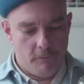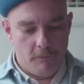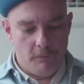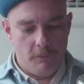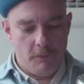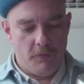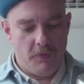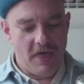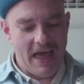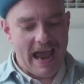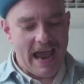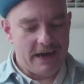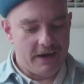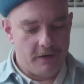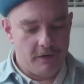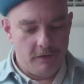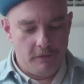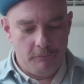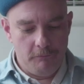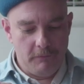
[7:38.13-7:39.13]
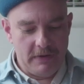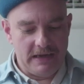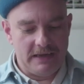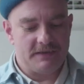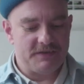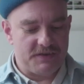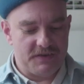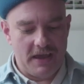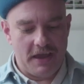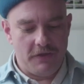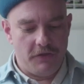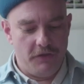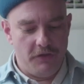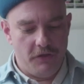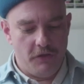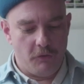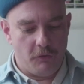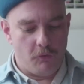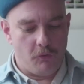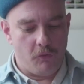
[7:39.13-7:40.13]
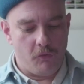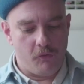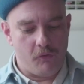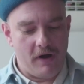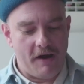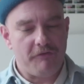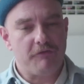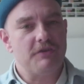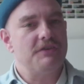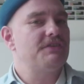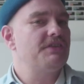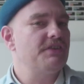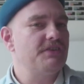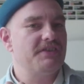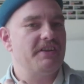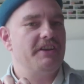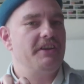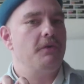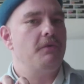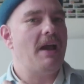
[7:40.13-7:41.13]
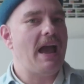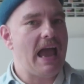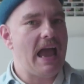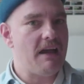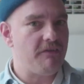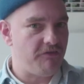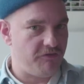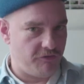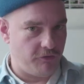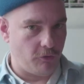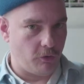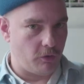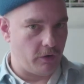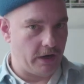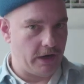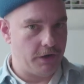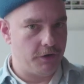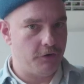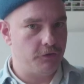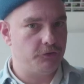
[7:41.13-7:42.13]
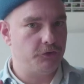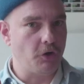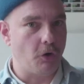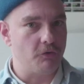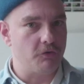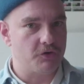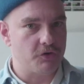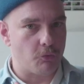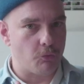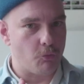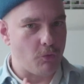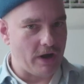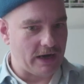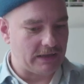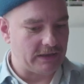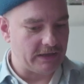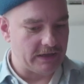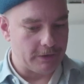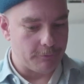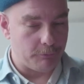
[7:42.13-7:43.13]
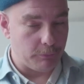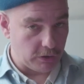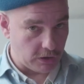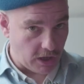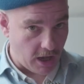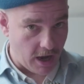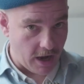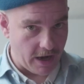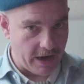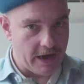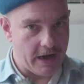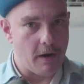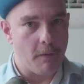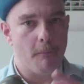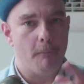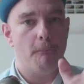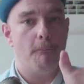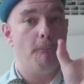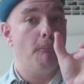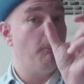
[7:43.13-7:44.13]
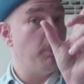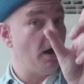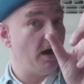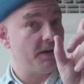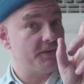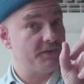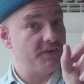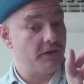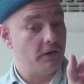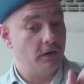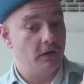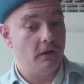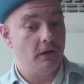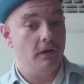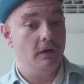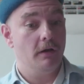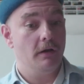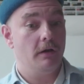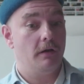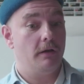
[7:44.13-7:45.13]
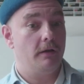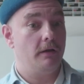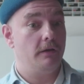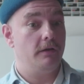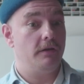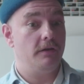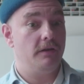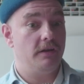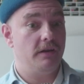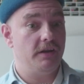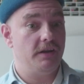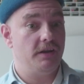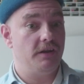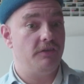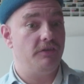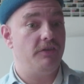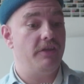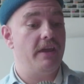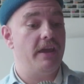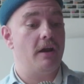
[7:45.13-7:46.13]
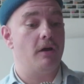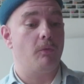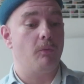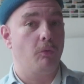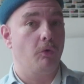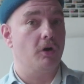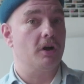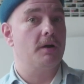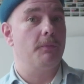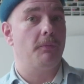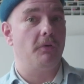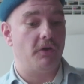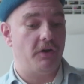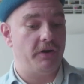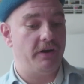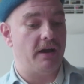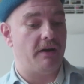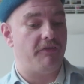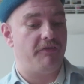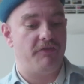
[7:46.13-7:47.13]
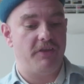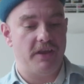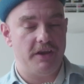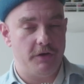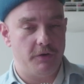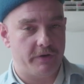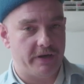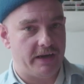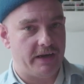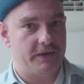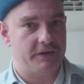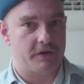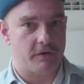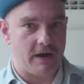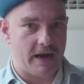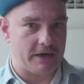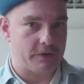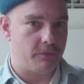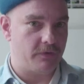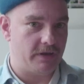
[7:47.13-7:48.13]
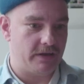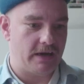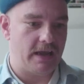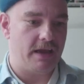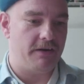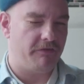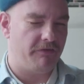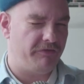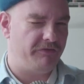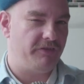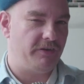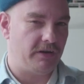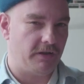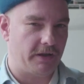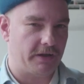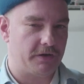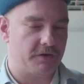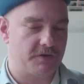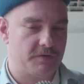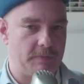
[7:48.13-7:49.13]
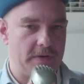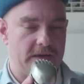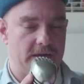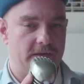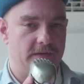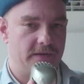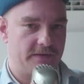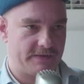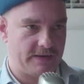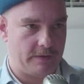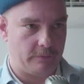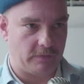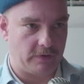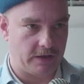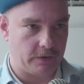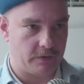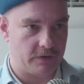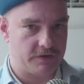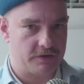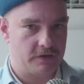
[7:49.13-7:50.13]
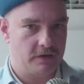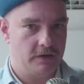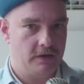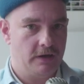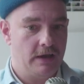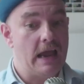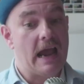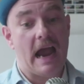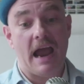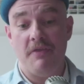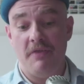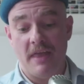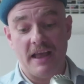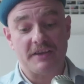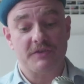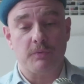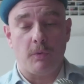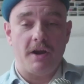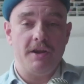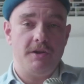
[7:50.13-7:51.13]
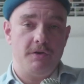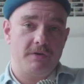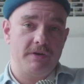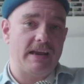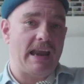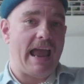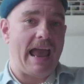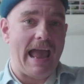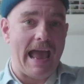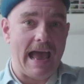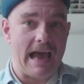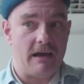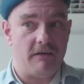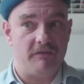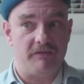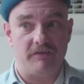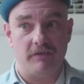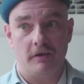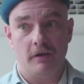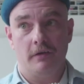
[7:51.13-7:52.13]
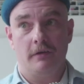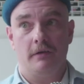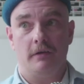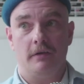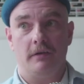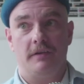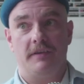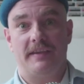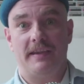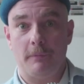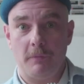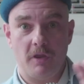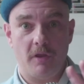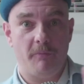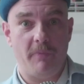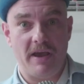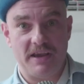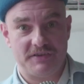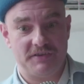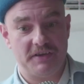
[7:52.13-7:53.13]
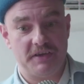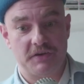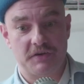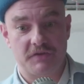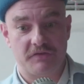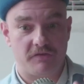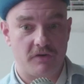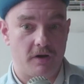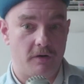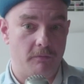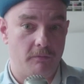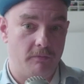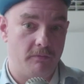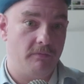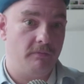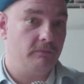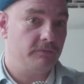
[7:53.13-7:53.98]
that means that the references that you have for it don't directly apply, but they're workable enough that you can interact with it and feel like you're speaking the same language. And that's why you can have some of the pastiche from,